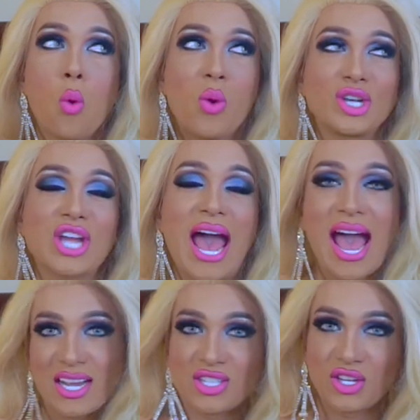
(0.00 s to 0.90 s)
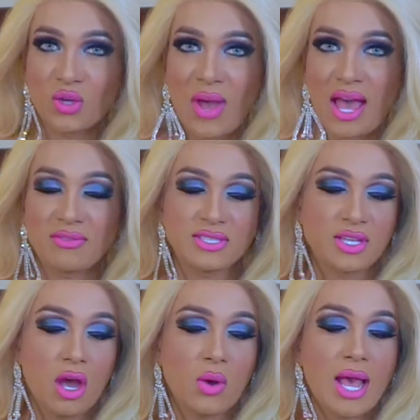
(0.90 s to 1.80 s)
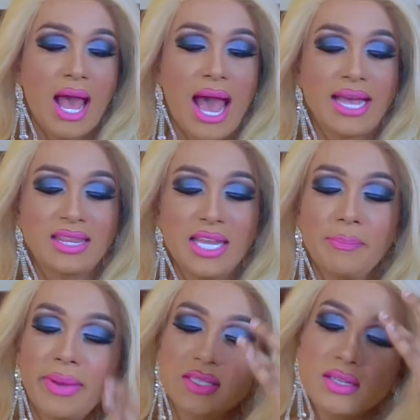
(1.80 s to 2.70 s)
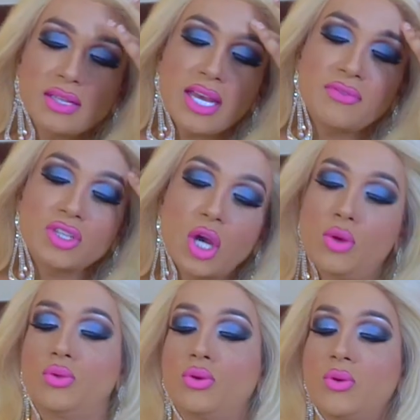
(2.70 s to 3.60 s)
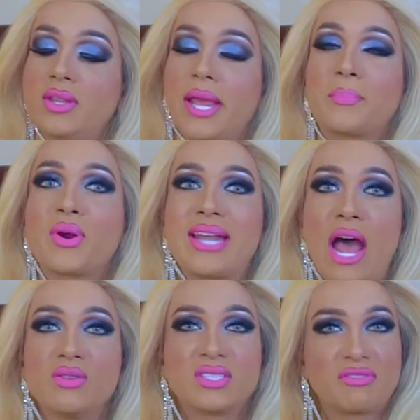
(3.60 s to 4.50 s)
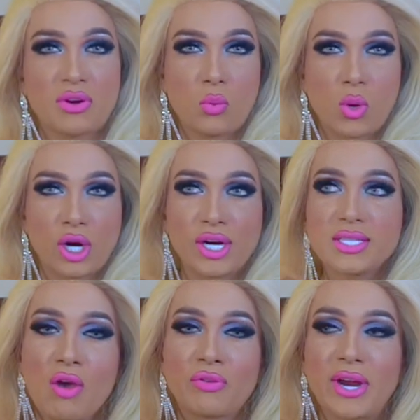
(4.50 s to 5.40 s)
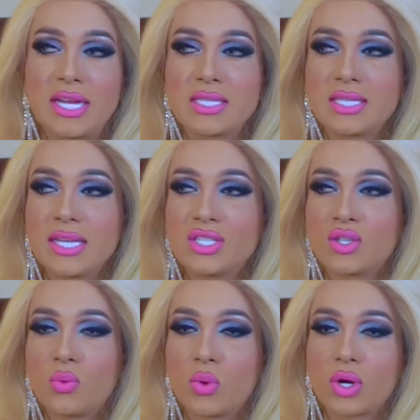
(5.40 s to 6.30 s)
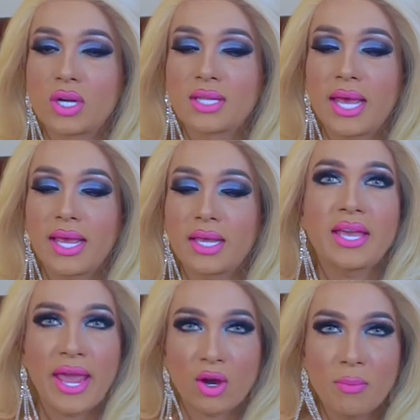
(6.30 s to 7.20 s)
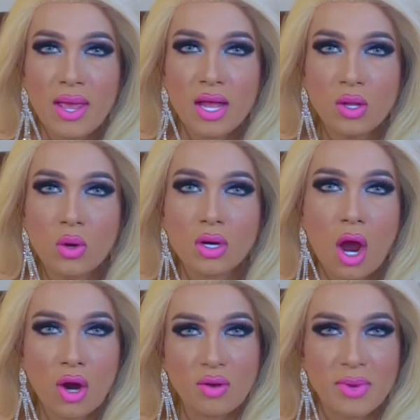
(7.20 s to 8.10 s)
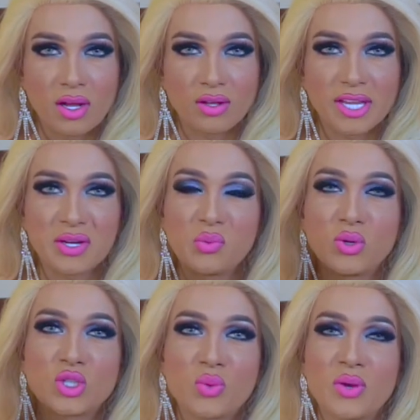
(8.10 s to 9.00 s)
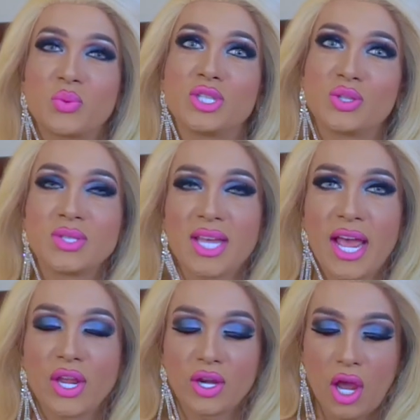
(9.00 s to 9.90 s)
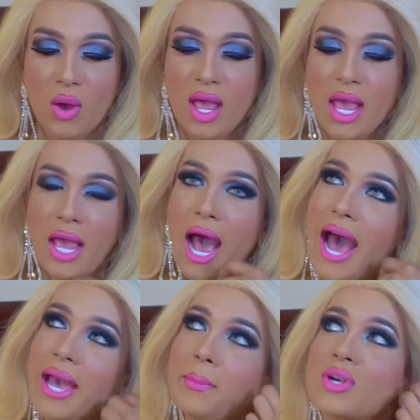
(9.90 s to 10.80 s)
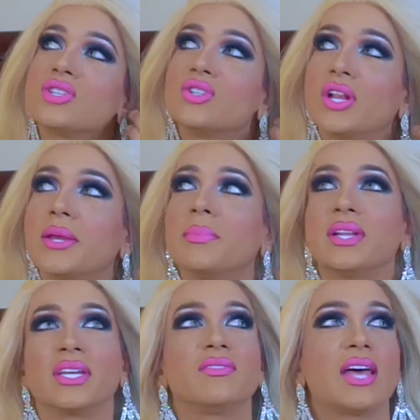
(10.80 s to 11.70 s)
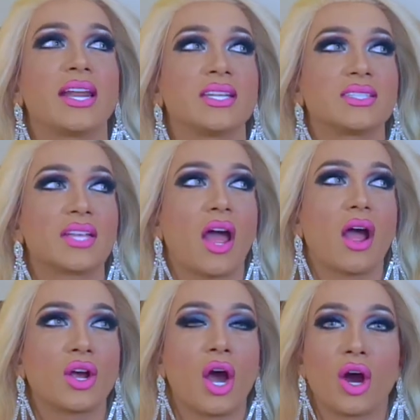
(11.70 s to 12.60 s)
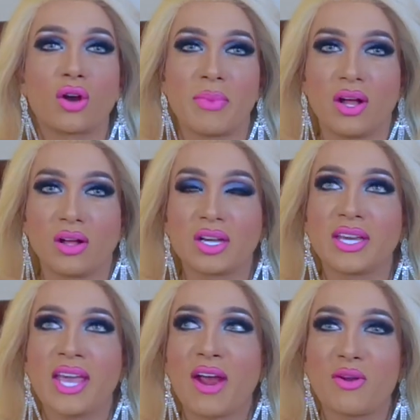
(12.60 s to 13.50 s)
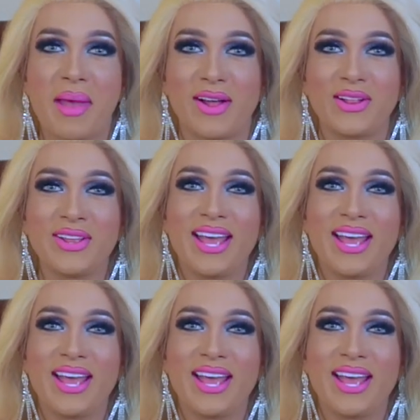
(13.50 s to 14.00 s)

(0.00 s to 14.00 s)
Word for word: which accent you have. So I think basically I have to go through and like pronounce different words. For instance, the word like caramel or caramel, like which one would you say, you know? I personally believe that it's caramel, caramel.